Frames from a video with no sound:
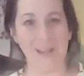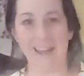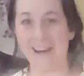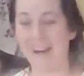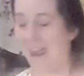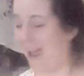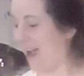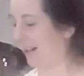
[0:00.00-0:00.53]
and
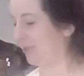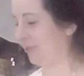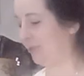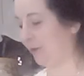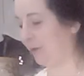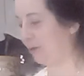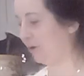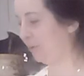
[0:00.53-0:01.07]

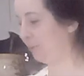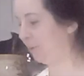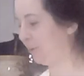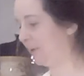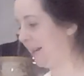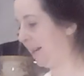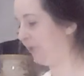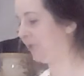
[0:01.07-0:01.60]
external
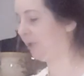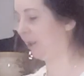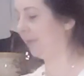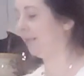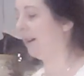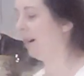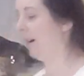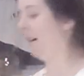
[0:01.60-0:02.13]
rotation,
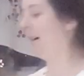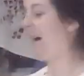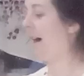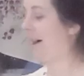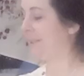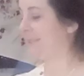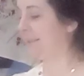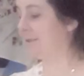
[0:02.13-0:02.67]

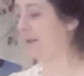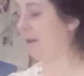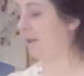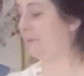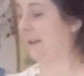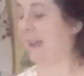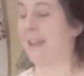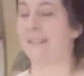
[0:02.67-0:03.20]
also
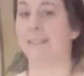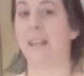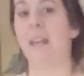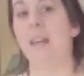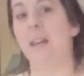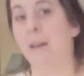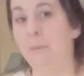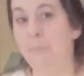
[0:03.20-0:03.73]
known as
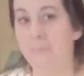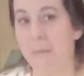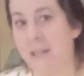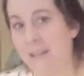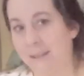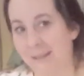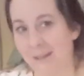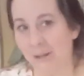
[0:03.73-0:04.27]

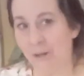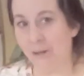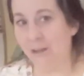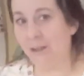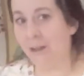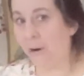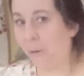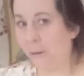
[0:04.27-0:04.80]
medial
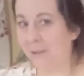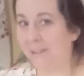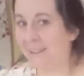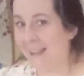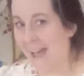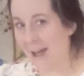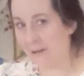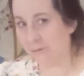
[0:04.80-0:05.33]
or
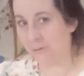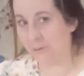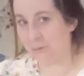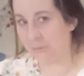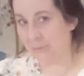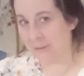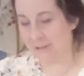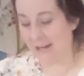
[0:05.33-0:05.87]
lateral
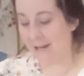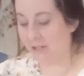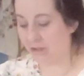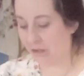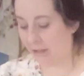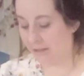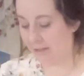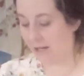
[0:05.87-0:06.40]

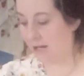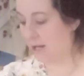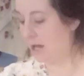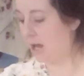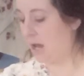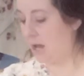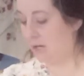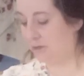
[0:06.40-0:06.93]
rotation.
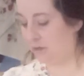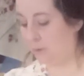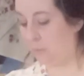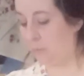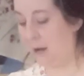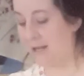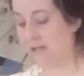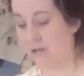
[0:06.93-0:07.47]
So
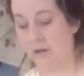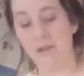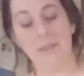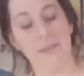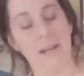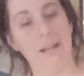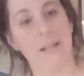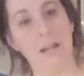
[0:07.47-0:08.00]
when you're
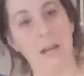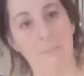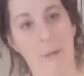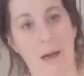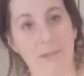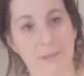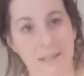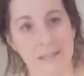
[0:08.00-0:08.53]
thinking
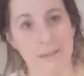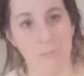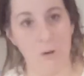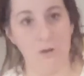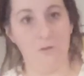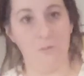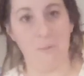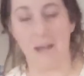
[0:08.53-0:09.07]
about this
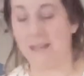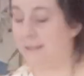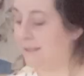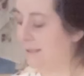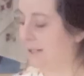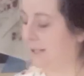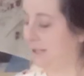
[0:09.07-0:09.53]
movement,